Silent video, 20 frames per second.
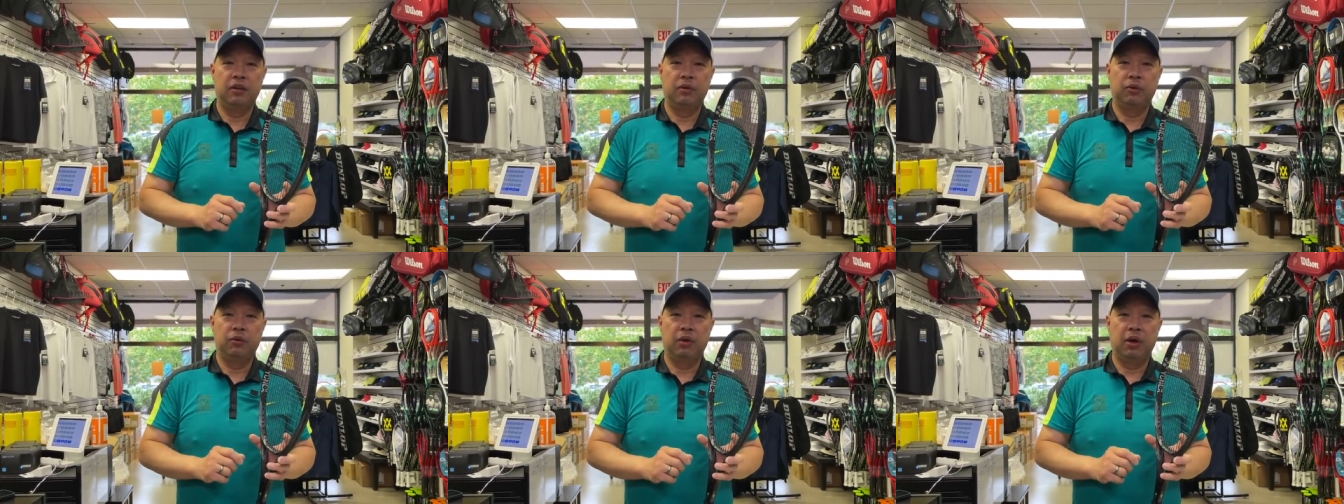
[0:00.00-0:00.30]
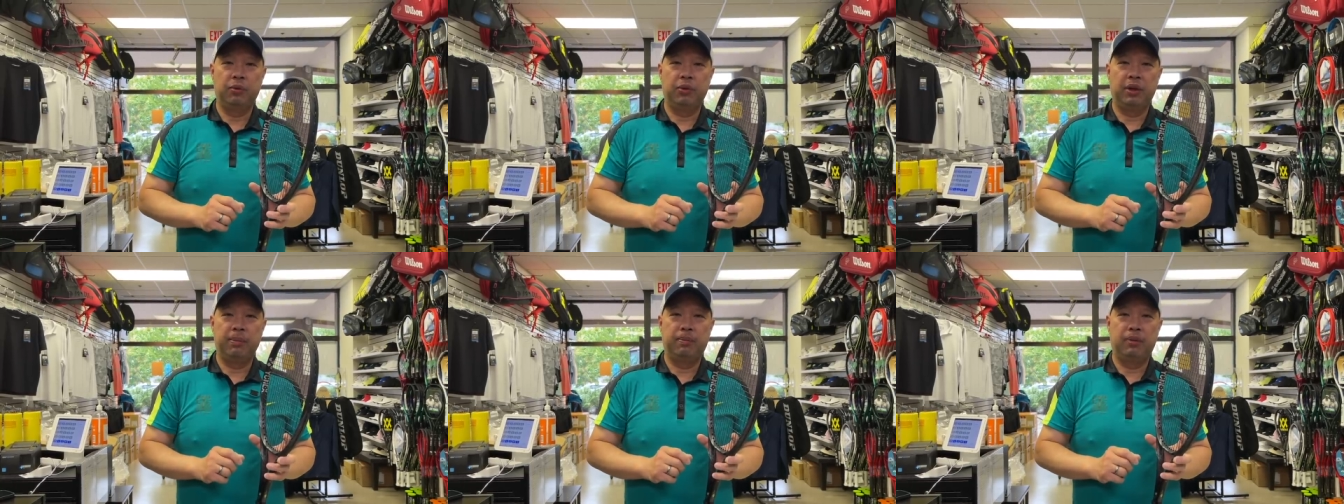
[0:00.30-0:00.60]

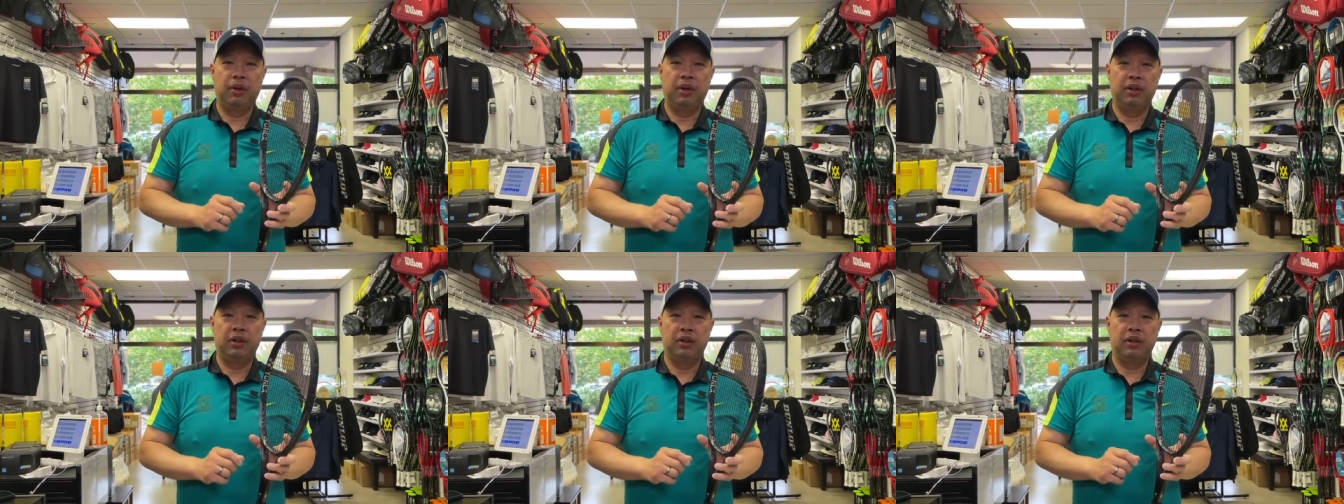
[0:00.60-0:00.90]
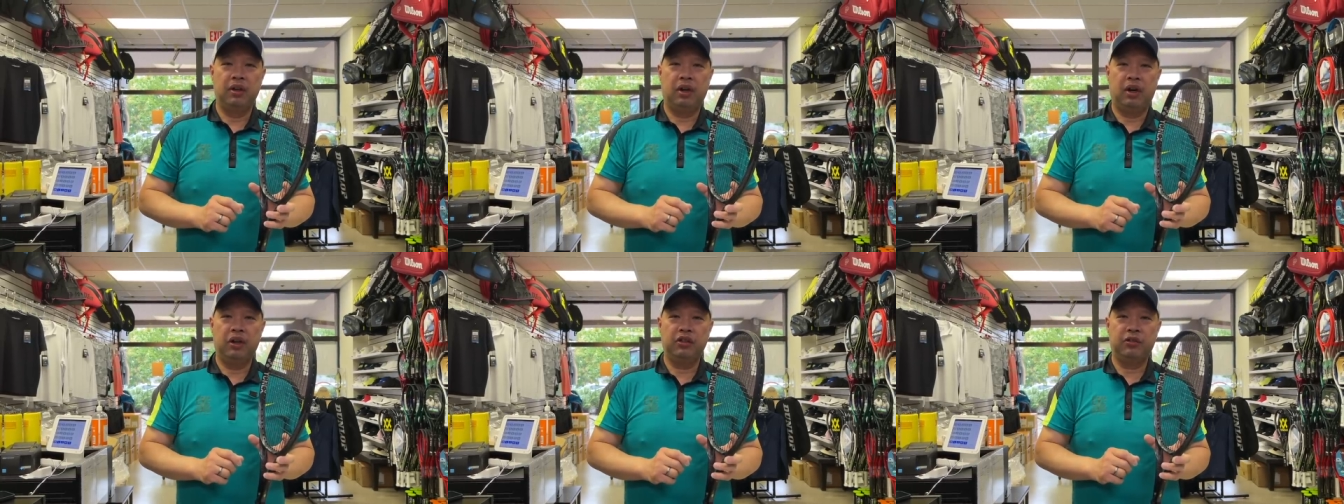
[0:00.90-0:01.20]
where we put
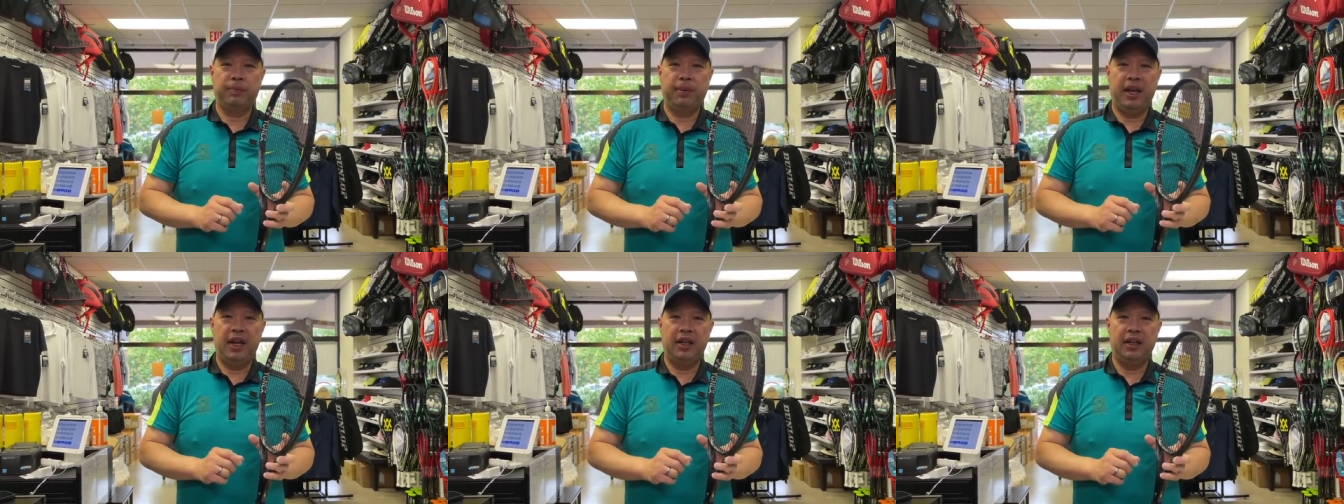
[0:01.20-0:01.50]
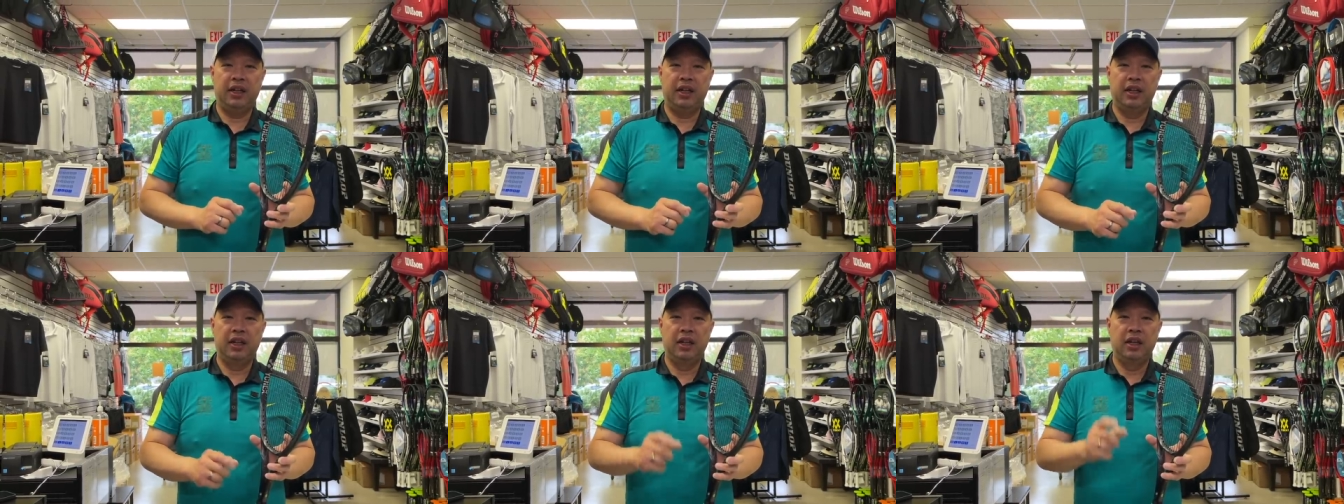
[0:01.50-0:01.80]
our
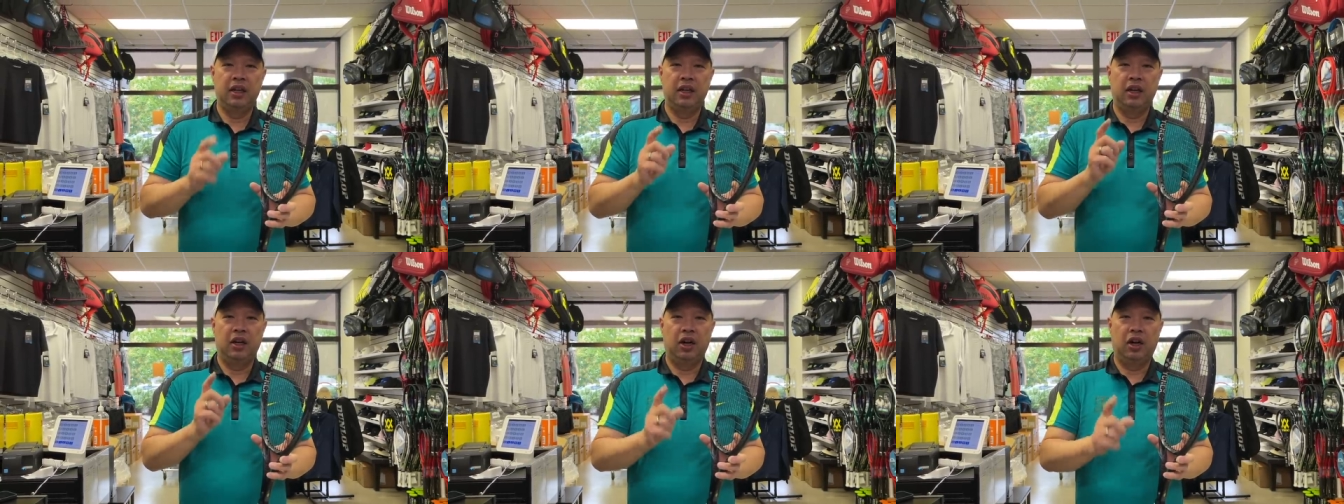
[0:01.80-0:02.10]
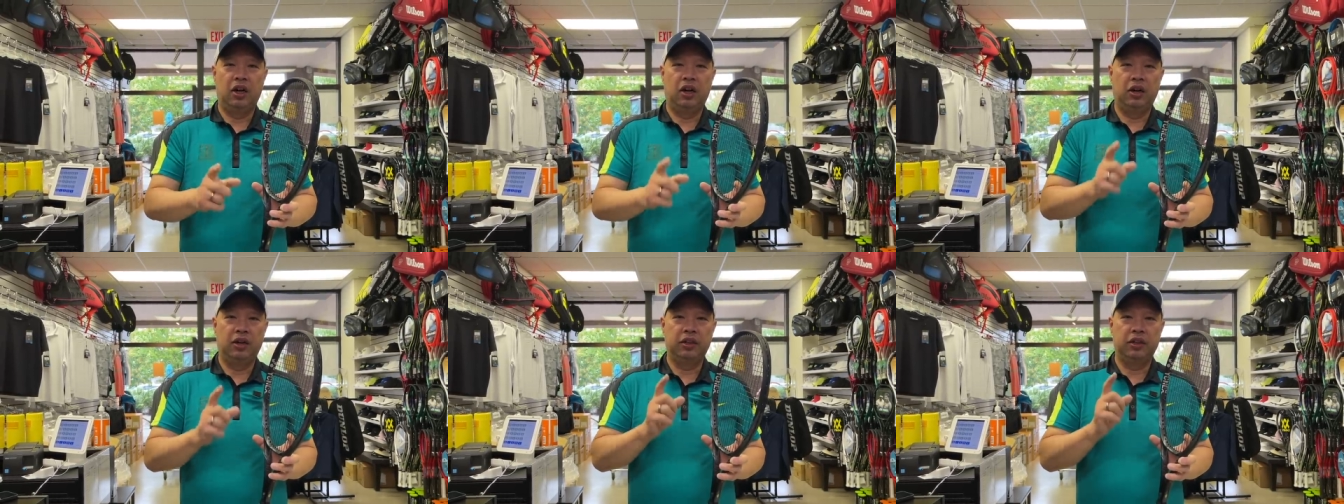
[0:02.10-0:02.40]
spin
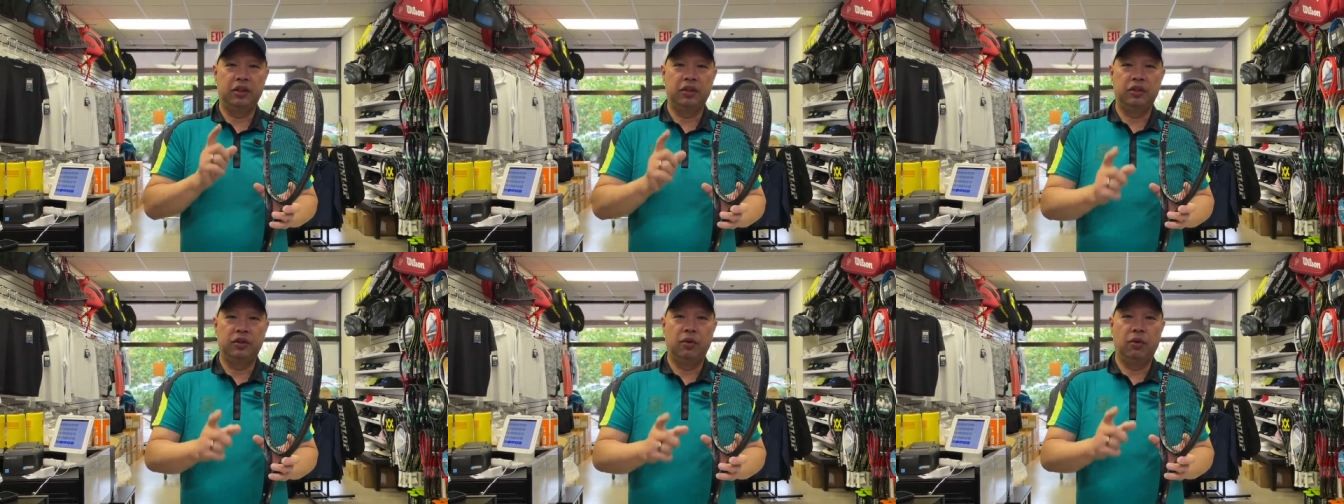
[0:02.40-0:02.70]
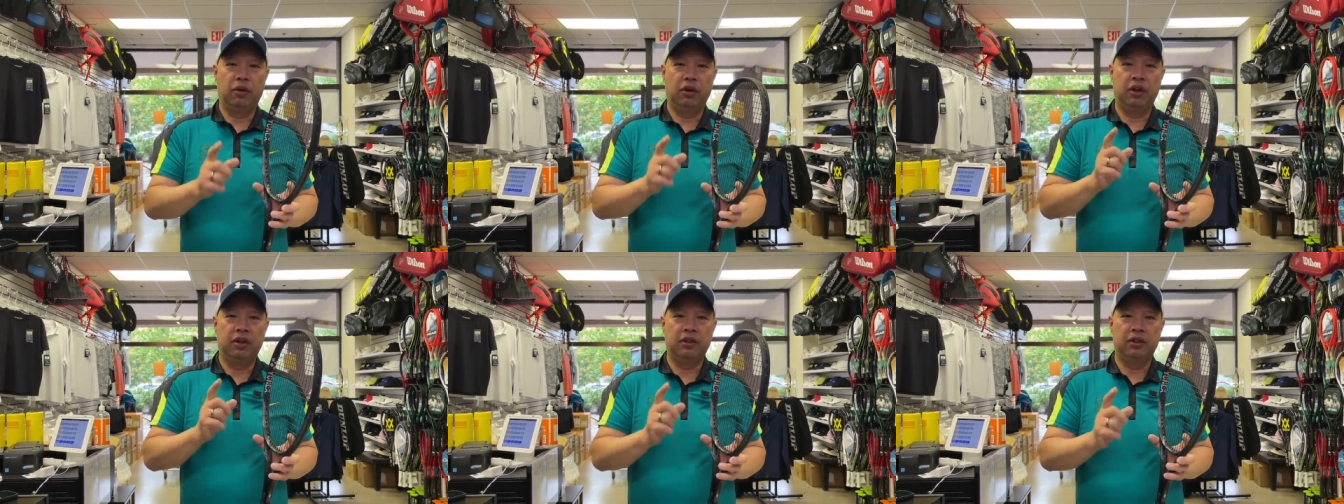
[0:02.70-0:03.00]
on
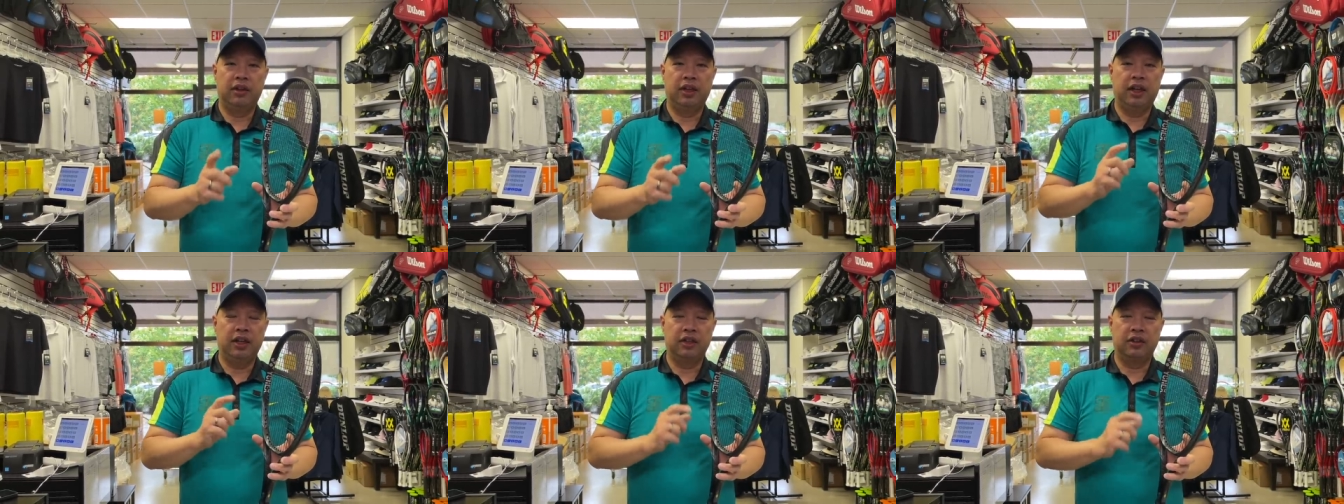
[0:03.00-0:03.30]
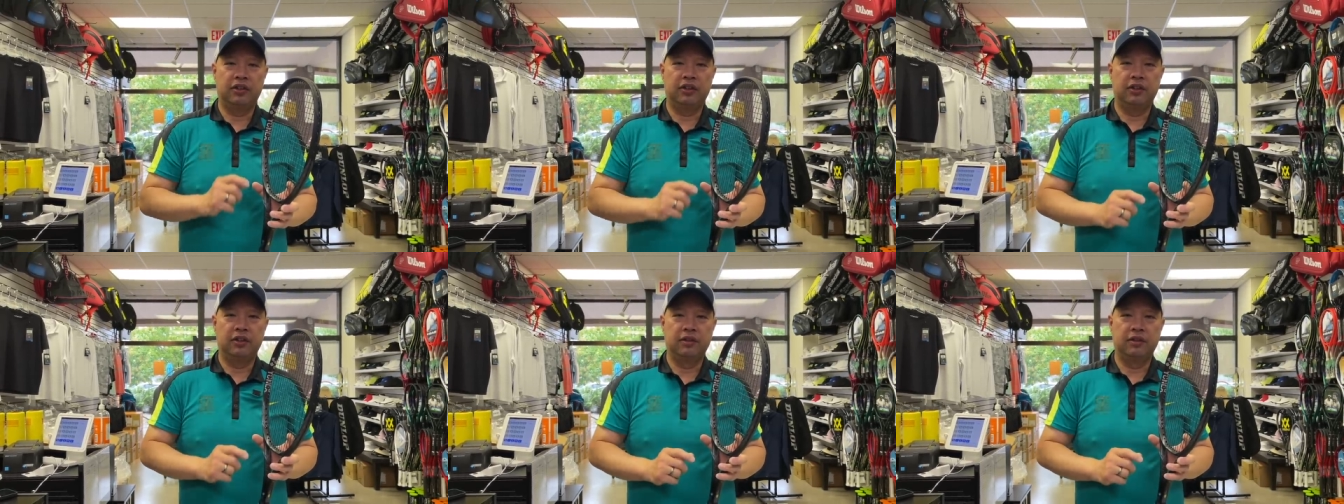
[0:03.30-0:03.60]
your tennis.